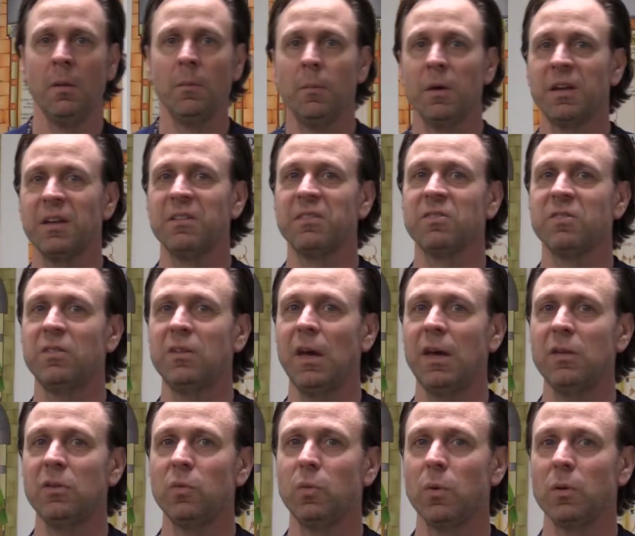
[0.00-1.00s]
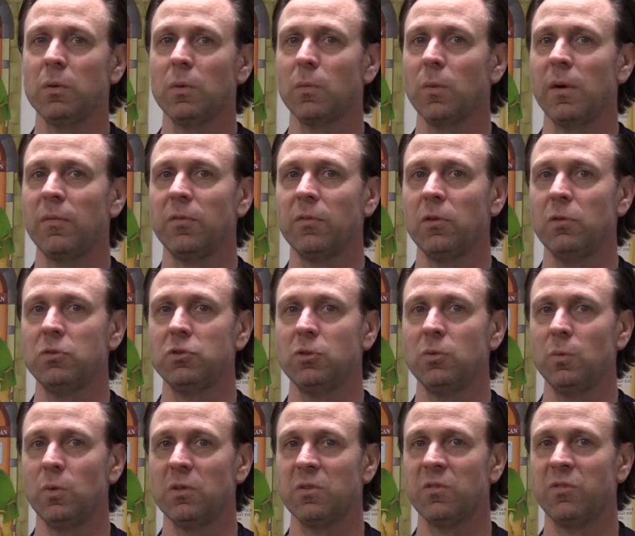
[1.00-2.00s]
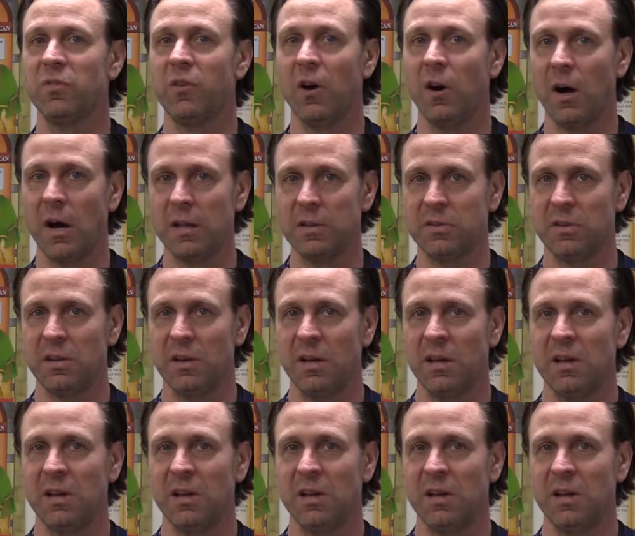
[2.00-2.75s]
Because states where the Revolution was fought